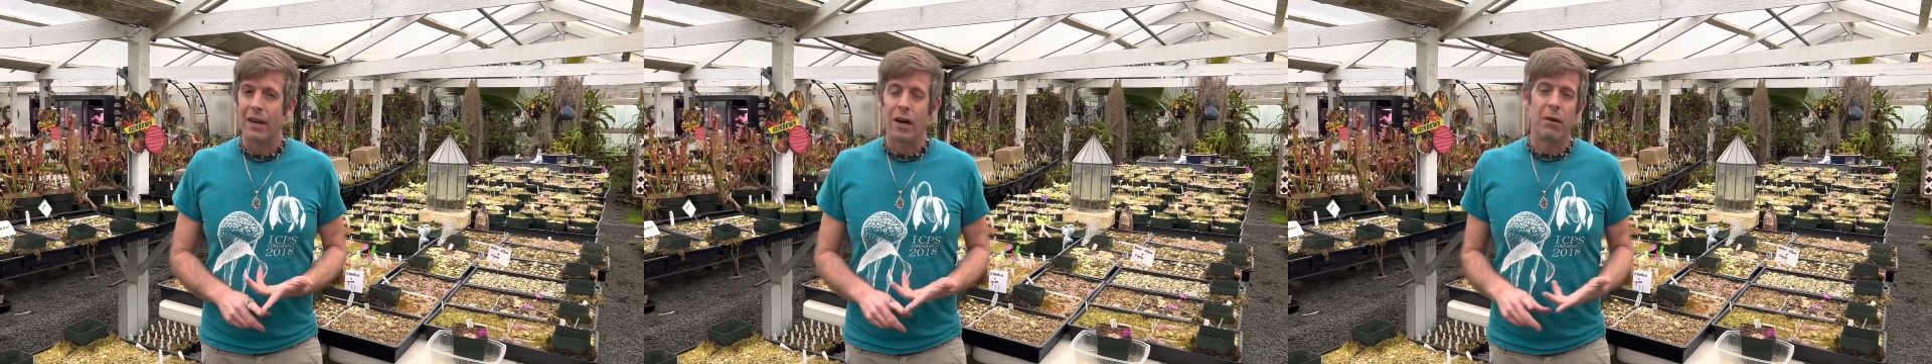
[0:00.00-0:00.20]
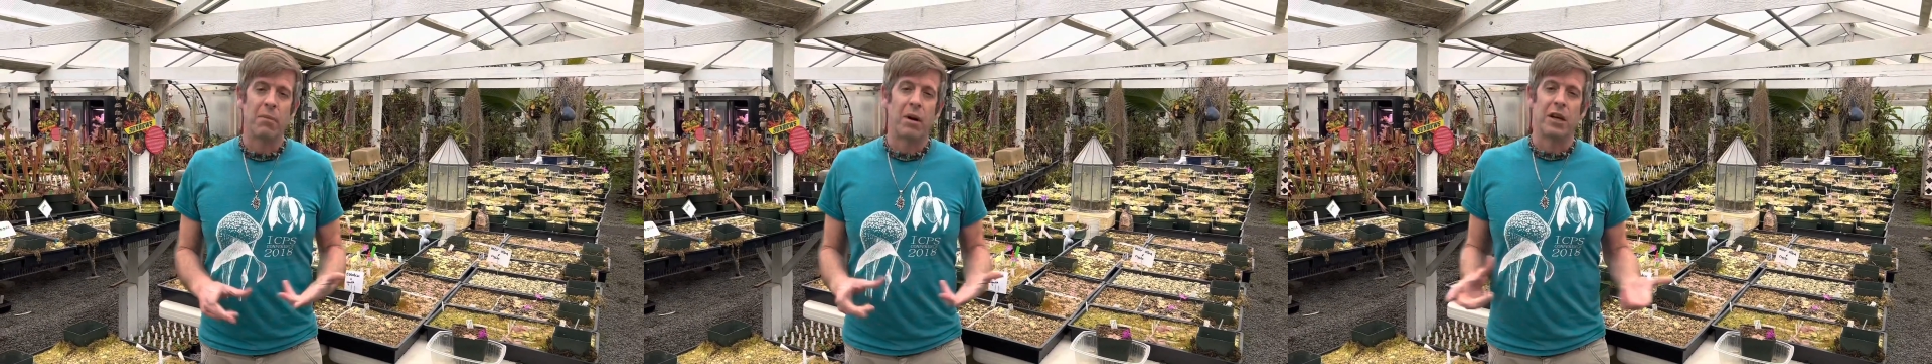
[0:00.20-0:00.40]

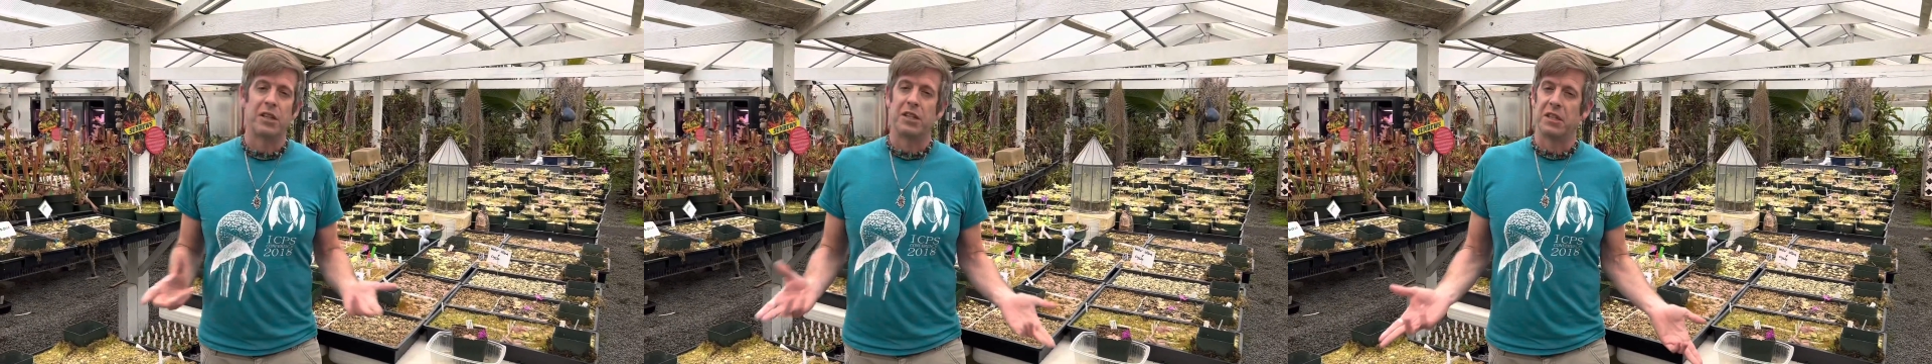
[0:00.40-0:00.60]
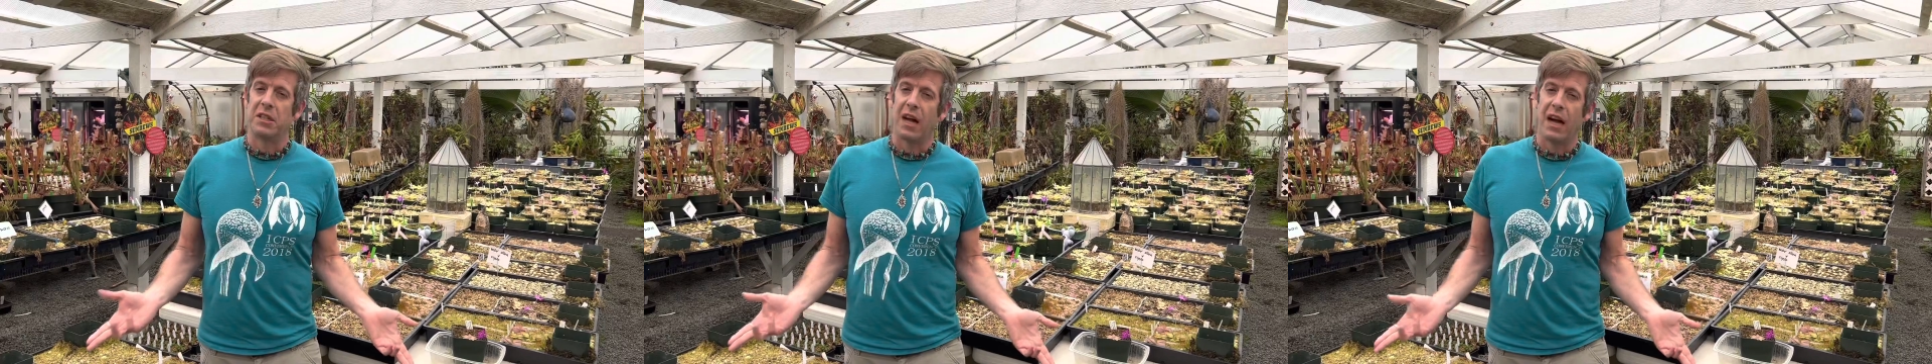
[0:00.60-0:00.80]

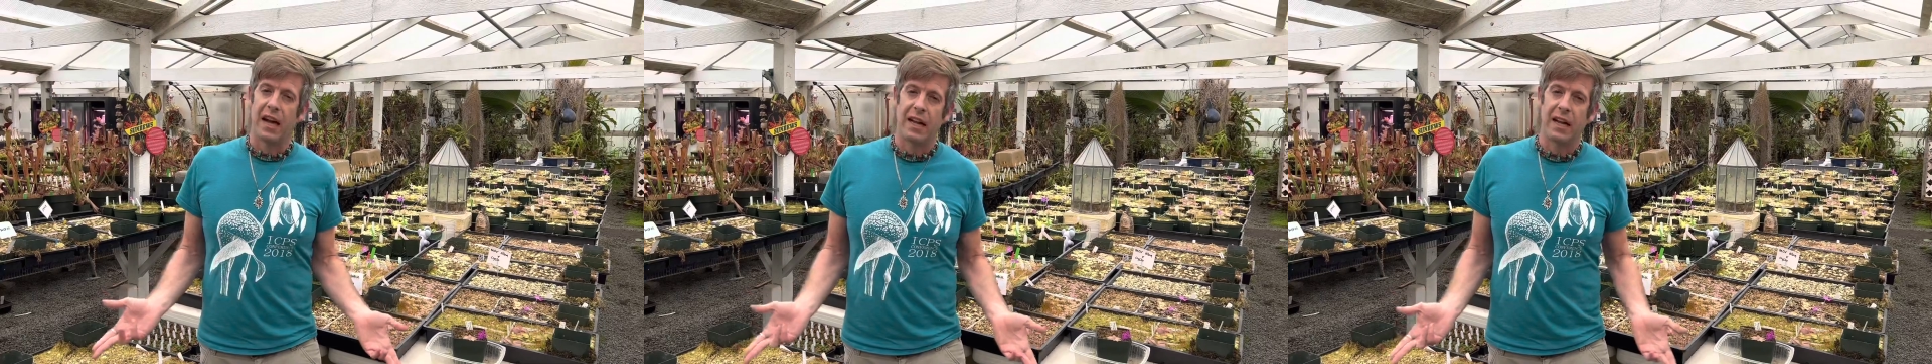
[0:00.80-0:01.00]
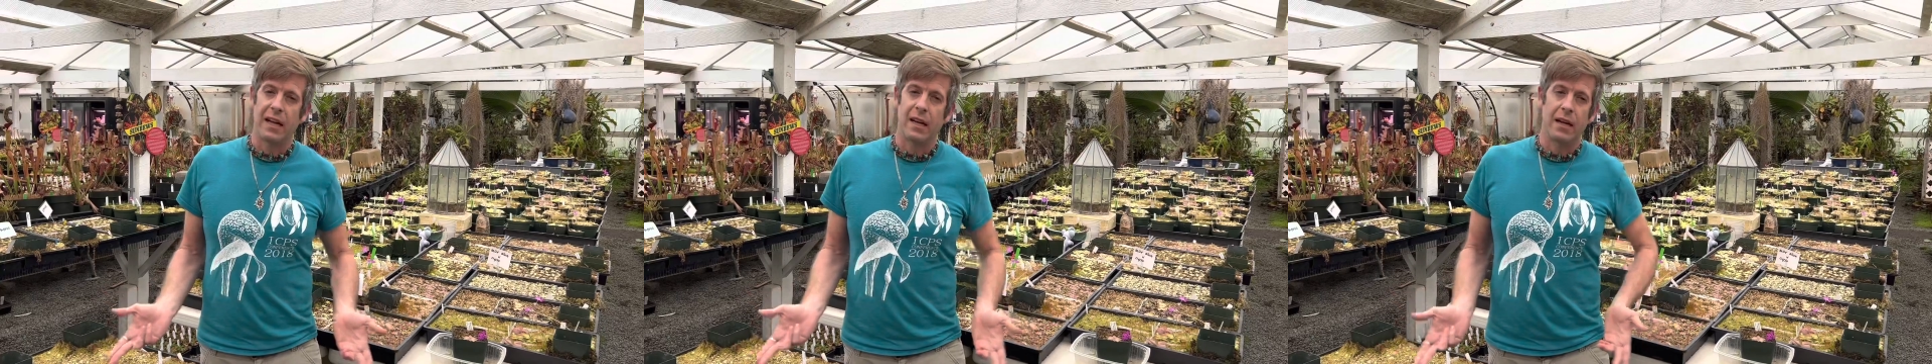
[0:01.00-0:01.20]

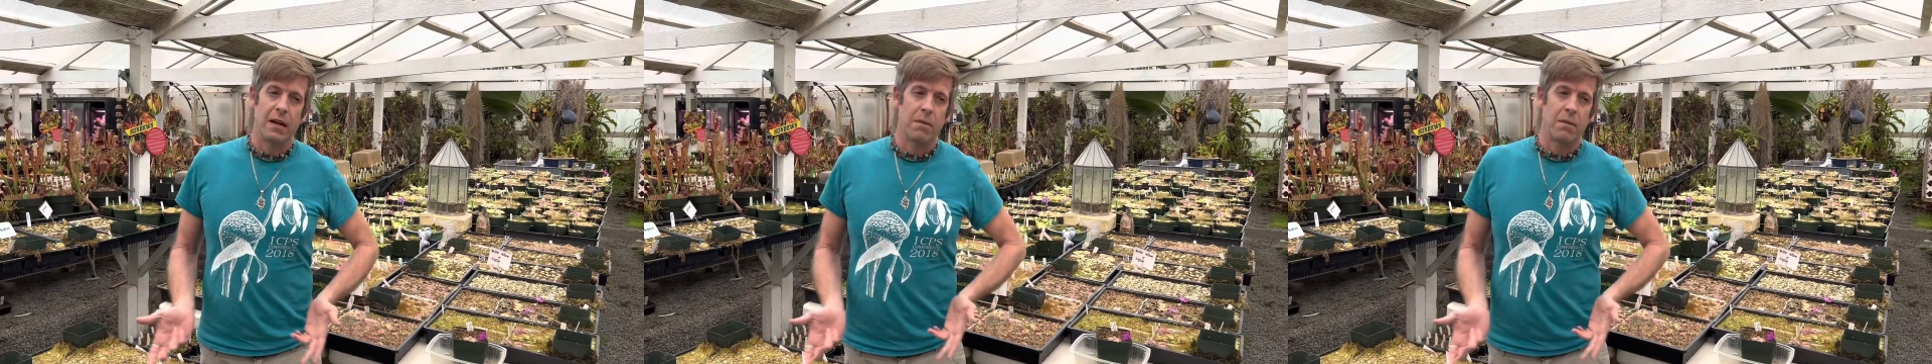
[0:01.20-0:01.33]
Marginata,